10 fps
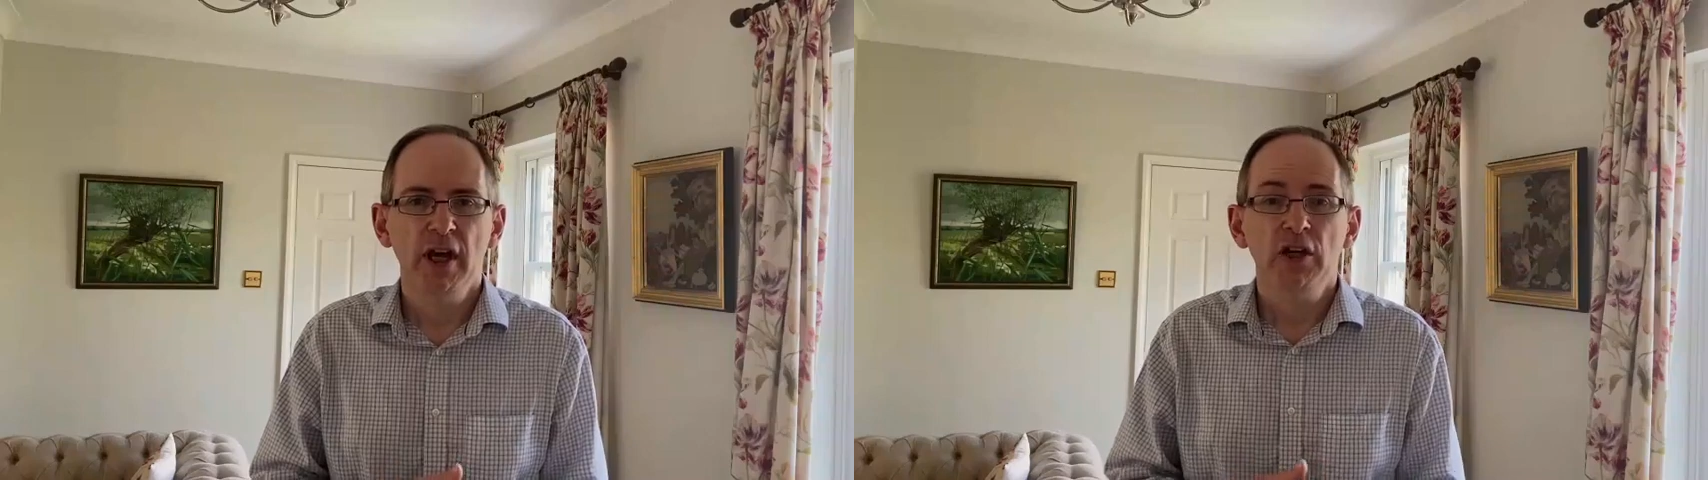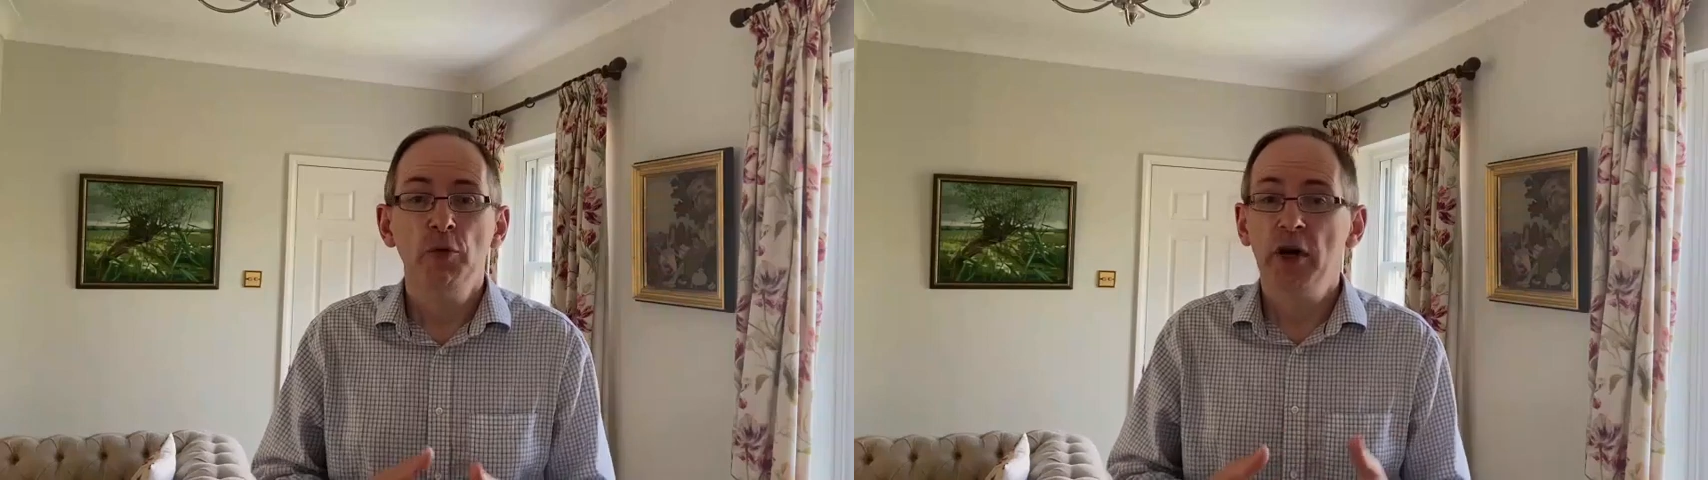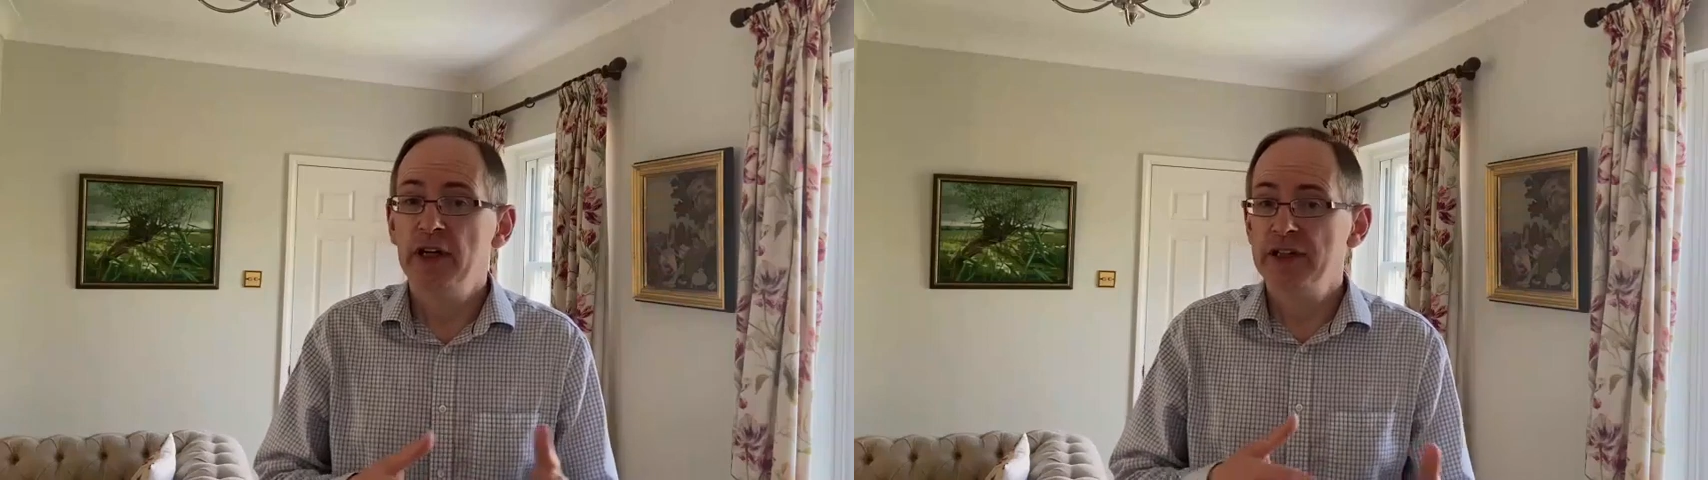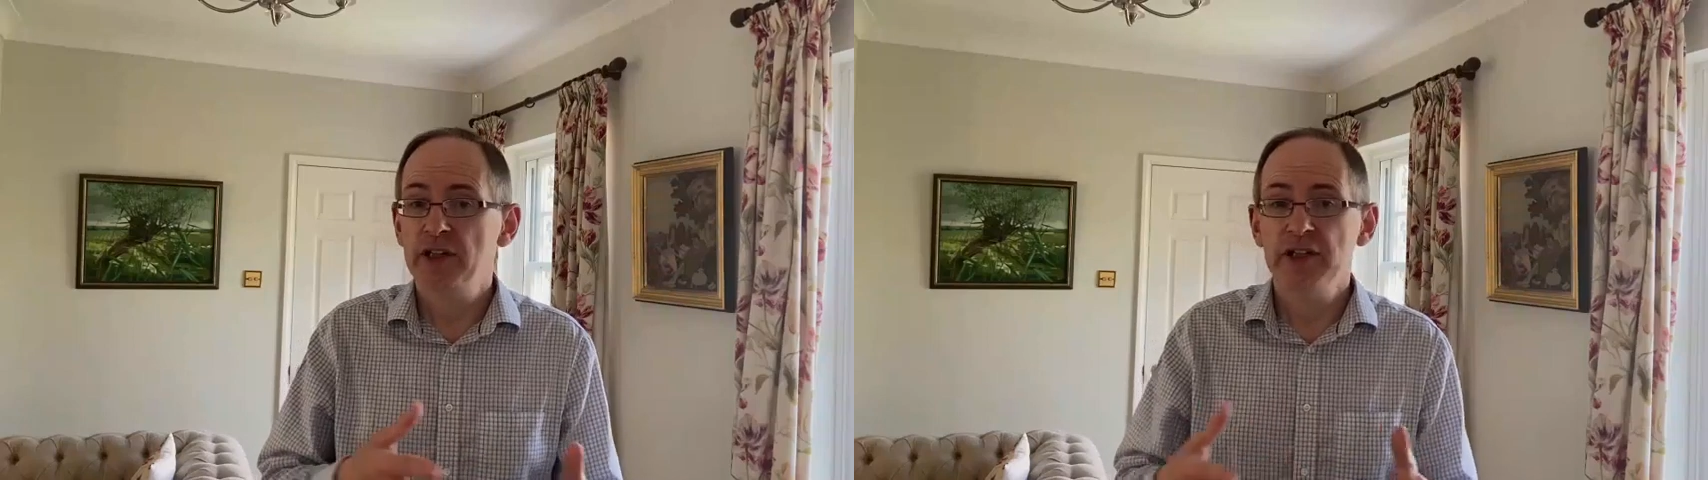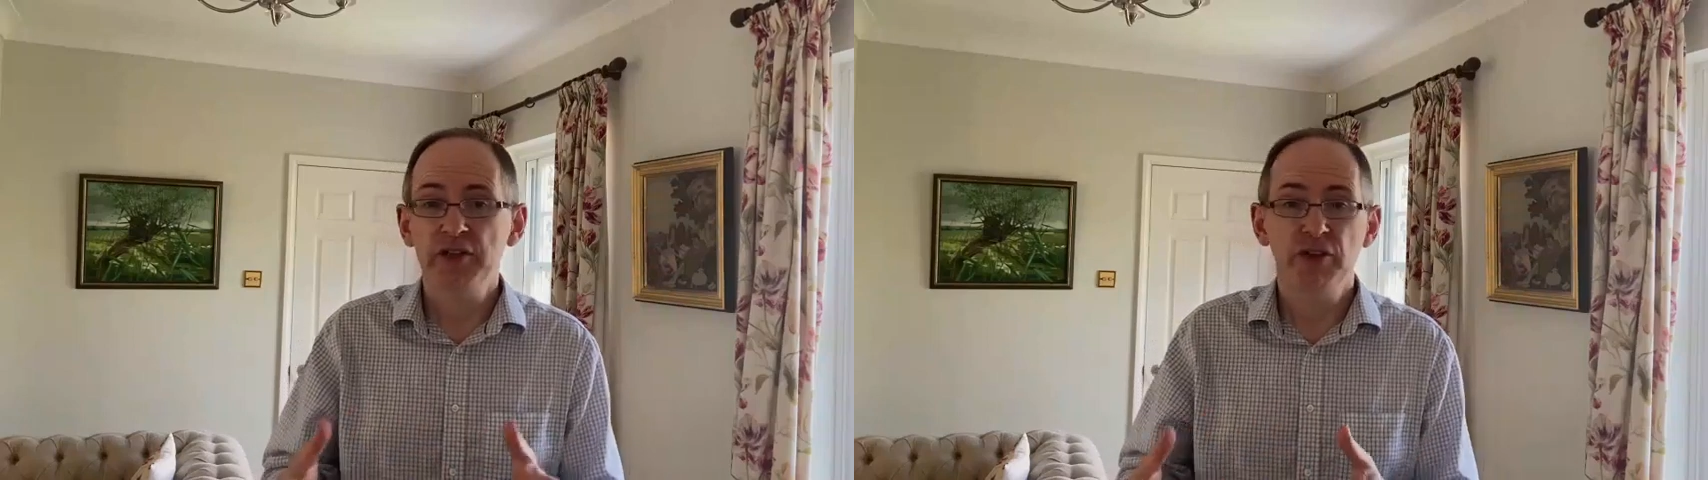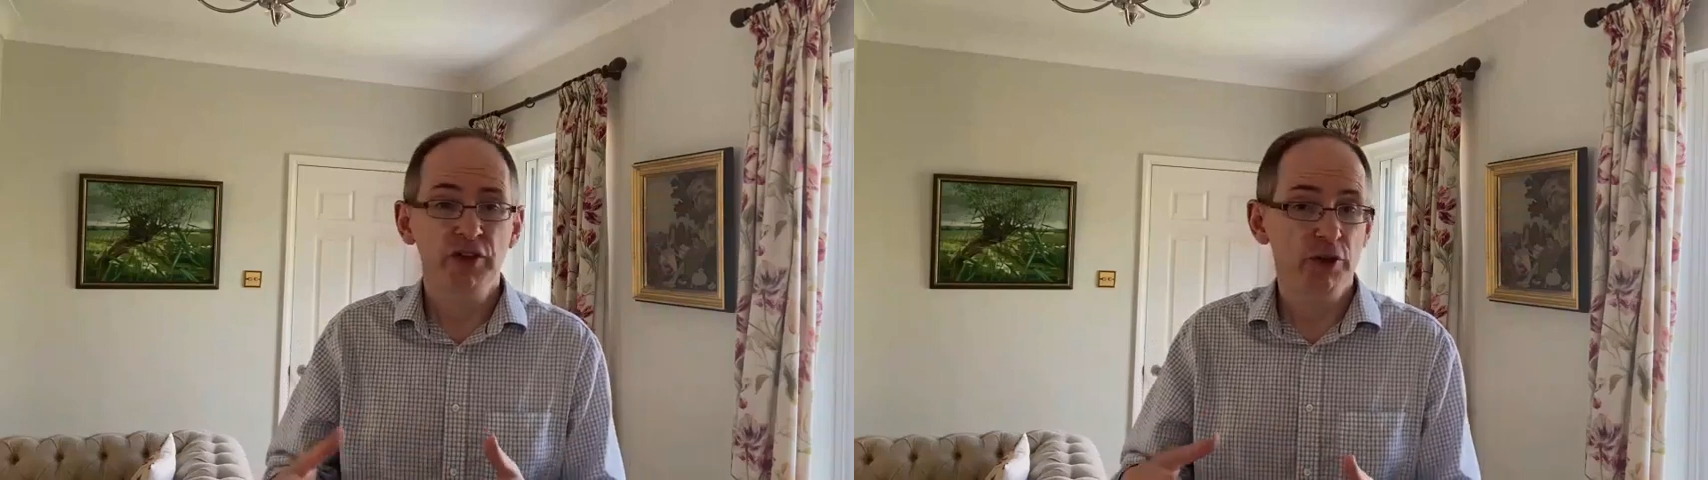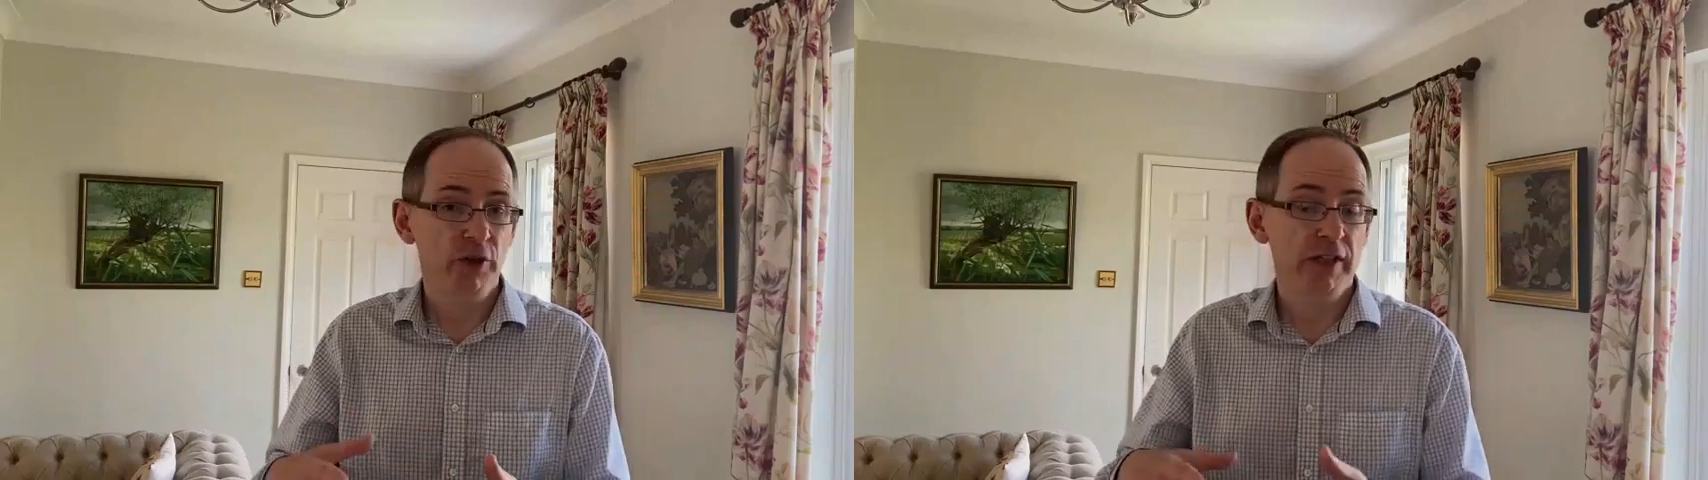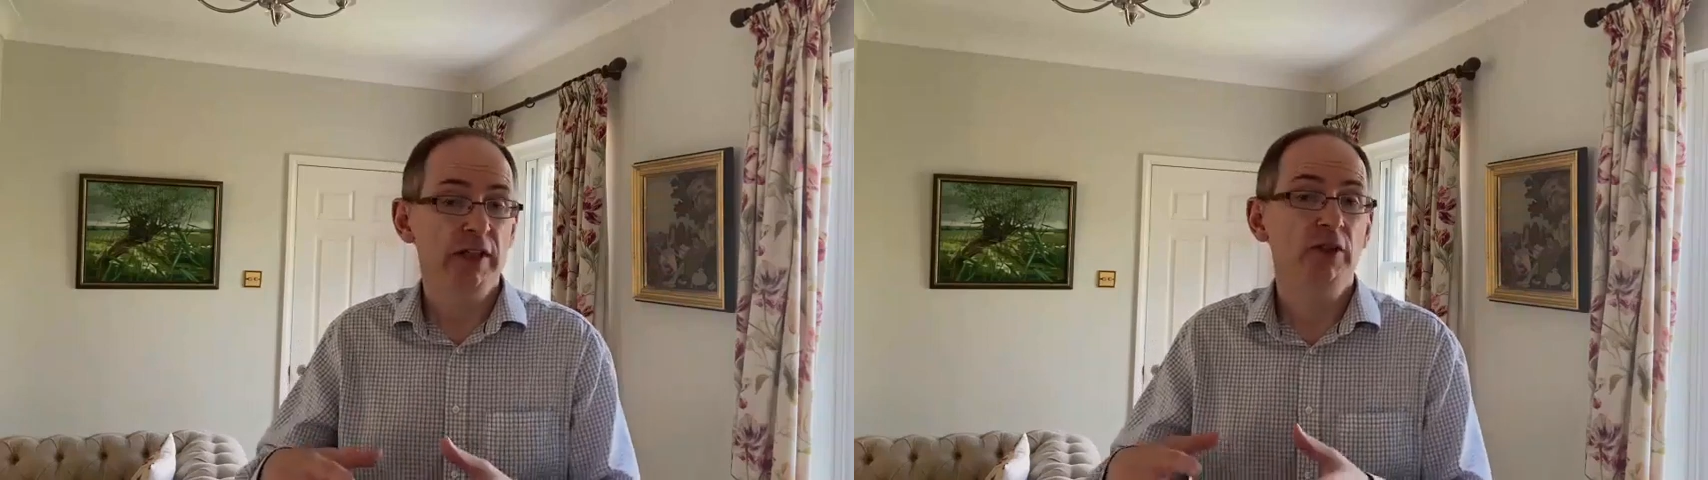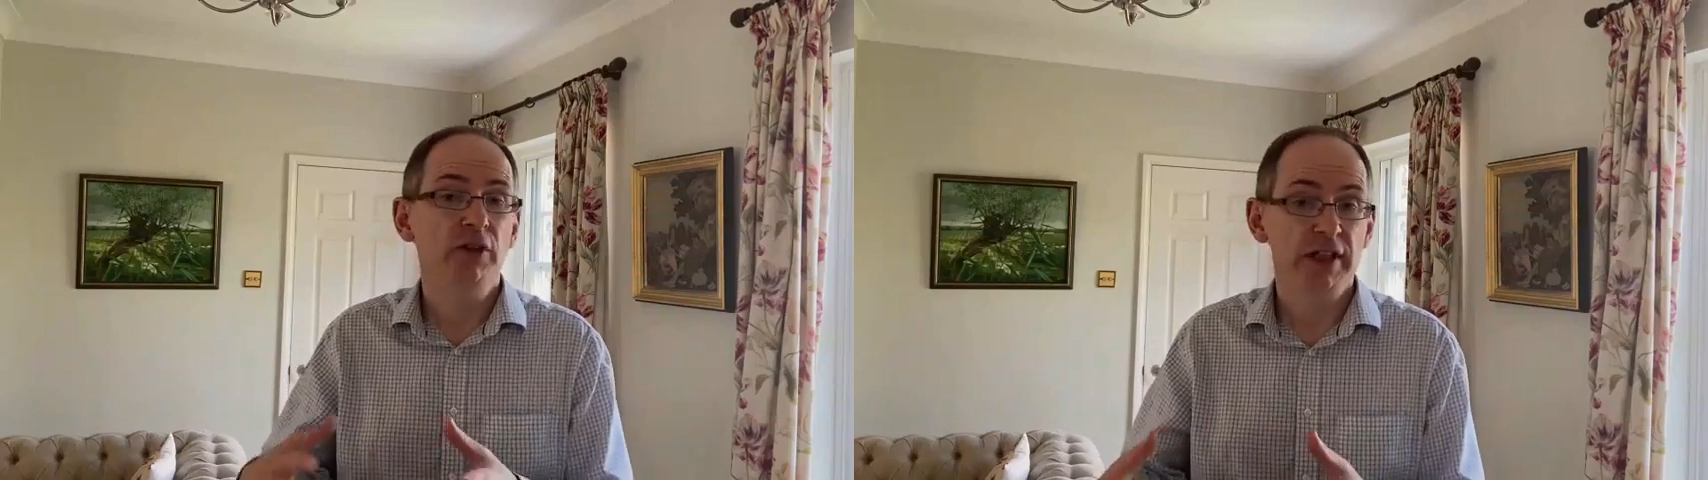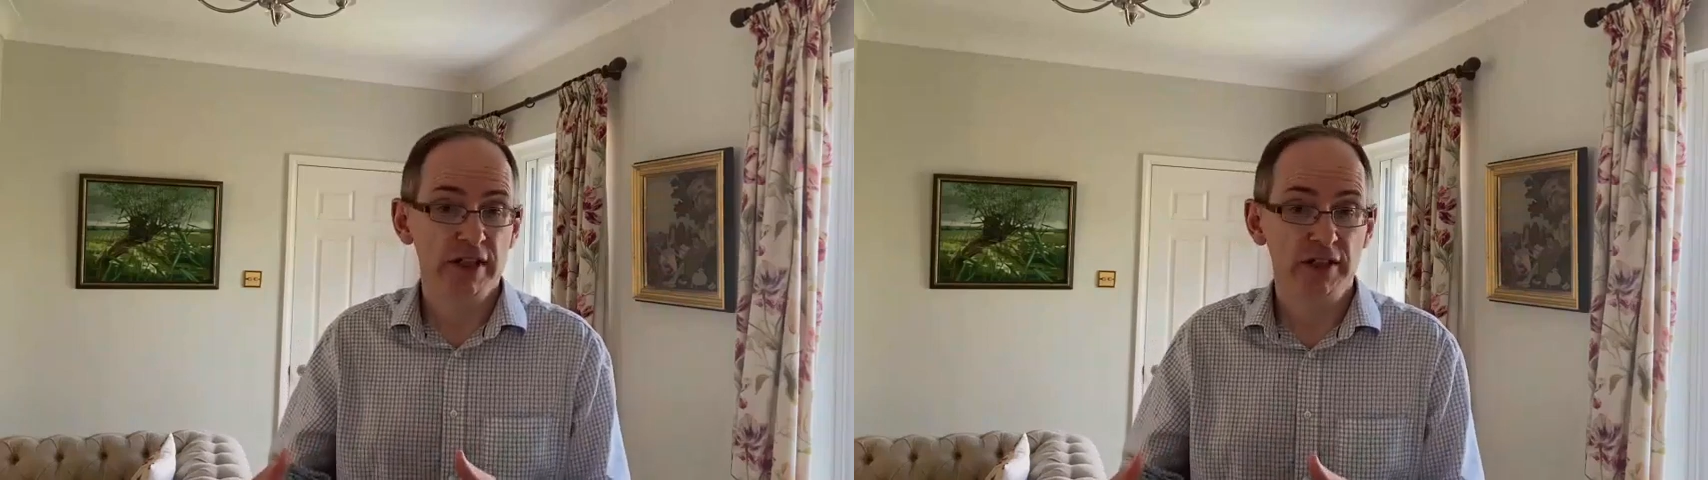you might like to listen to and
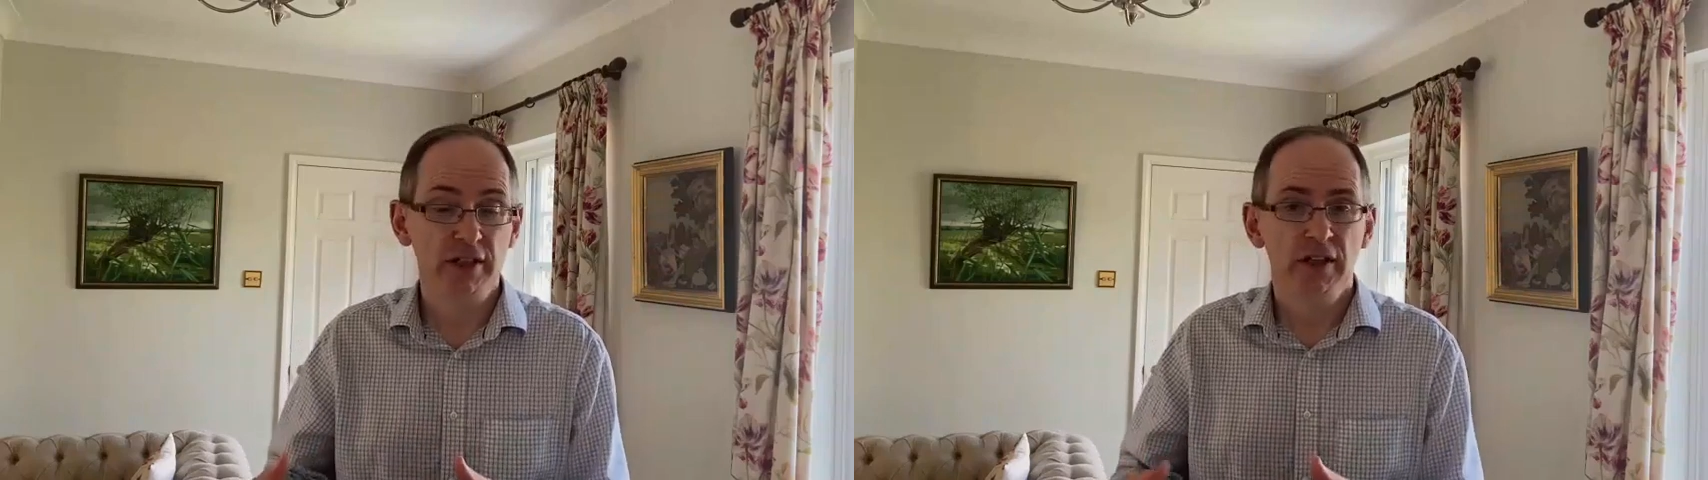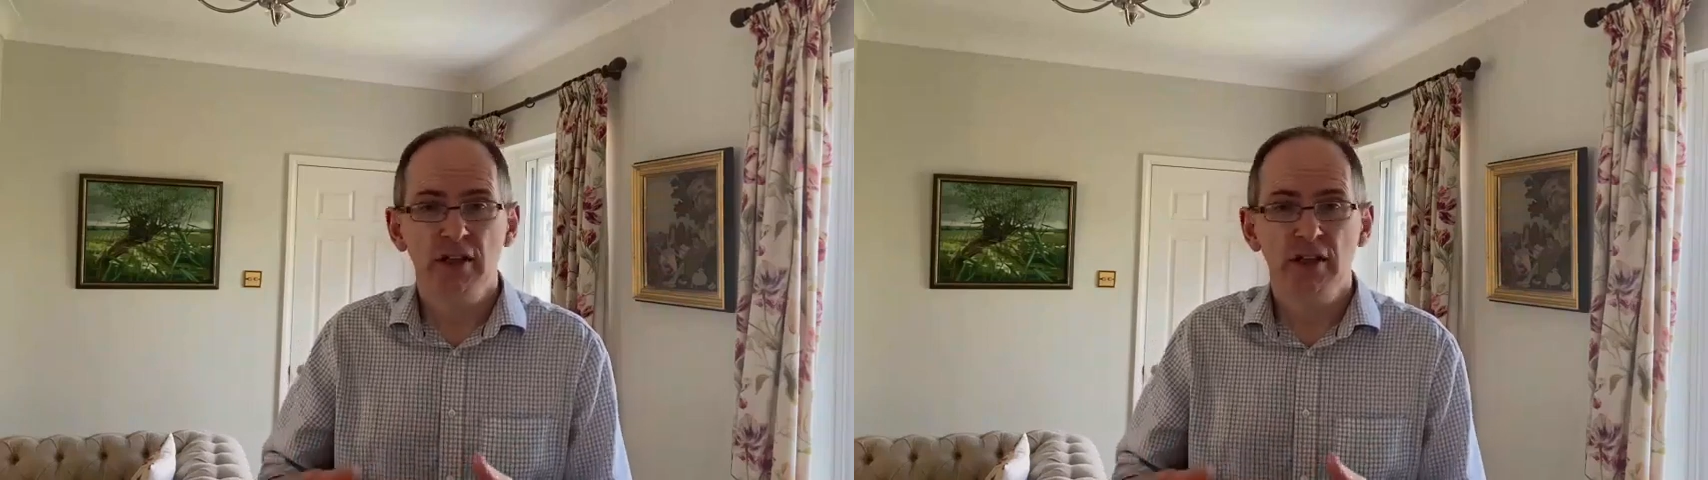look at